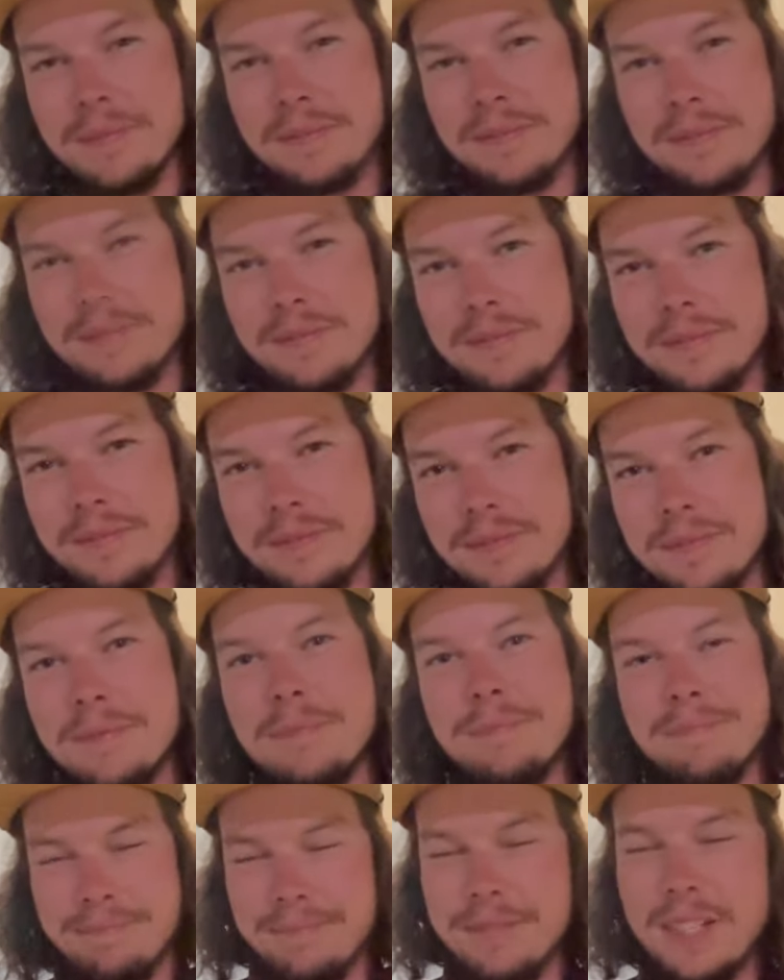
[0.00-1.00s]
for
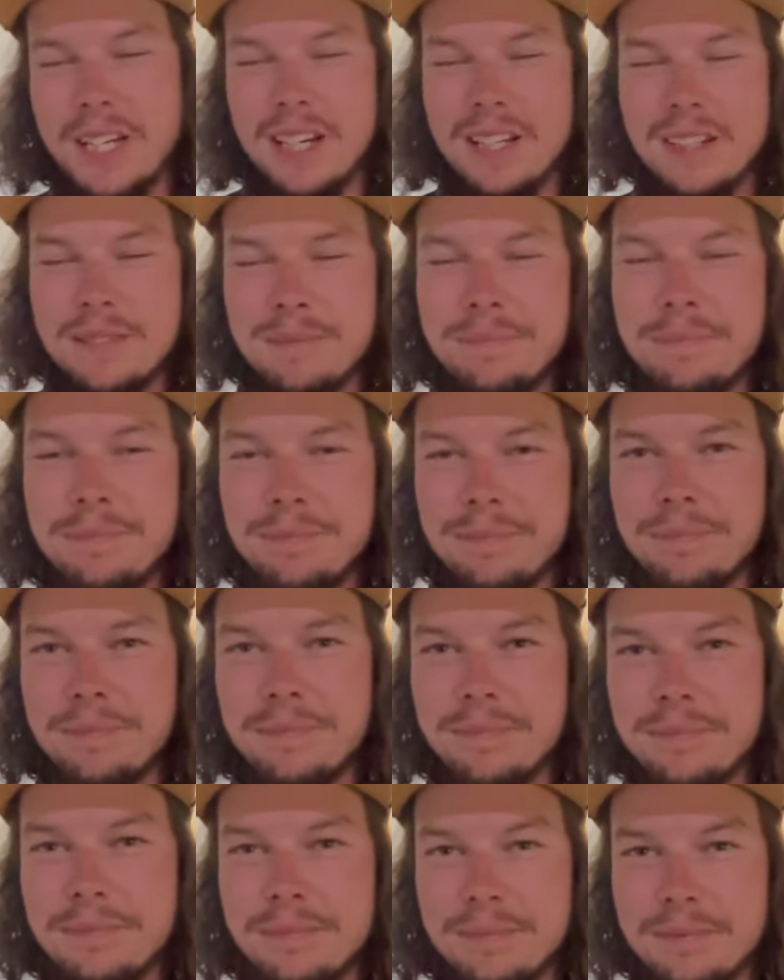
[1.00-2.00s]
people, especially
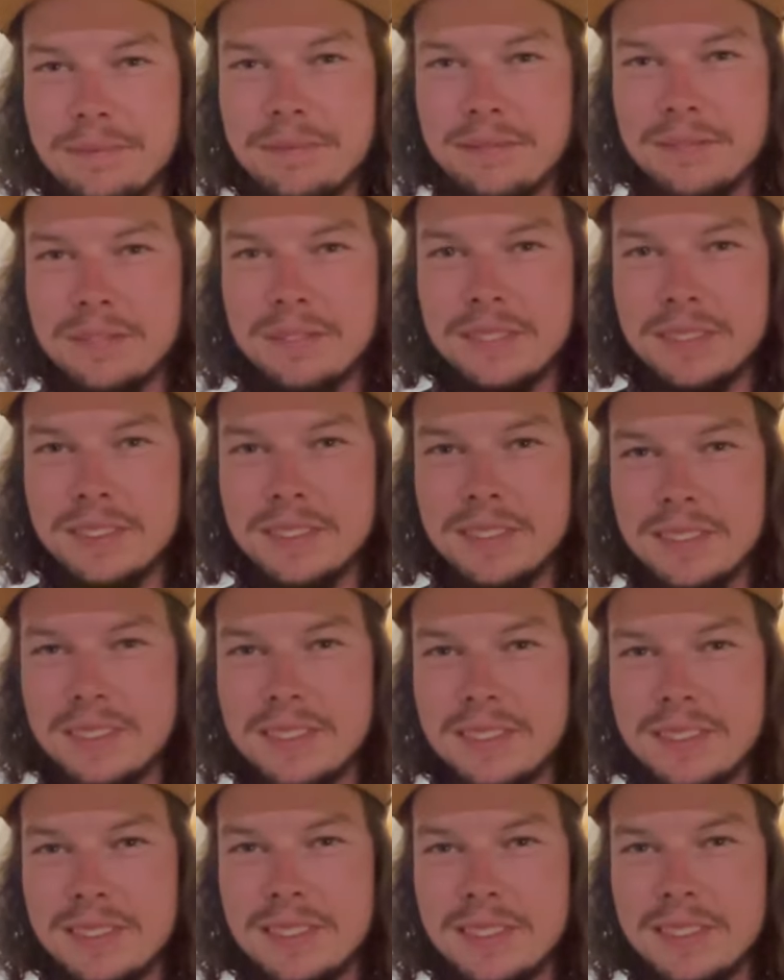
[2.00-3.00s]
girls, because like the
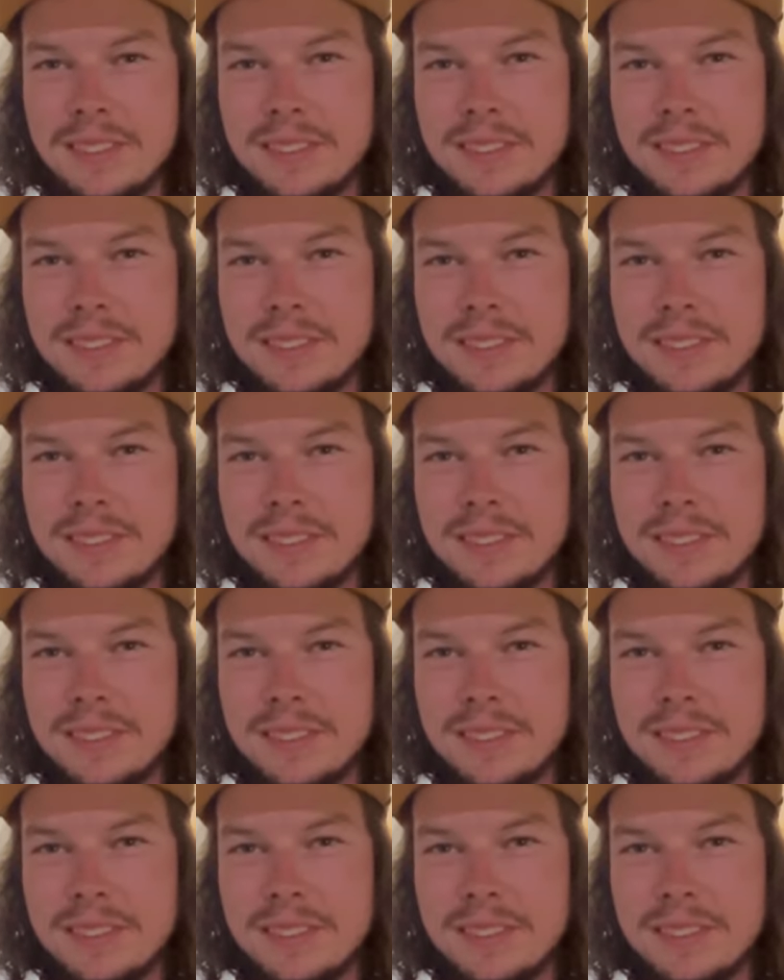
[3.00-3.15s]
guys will pee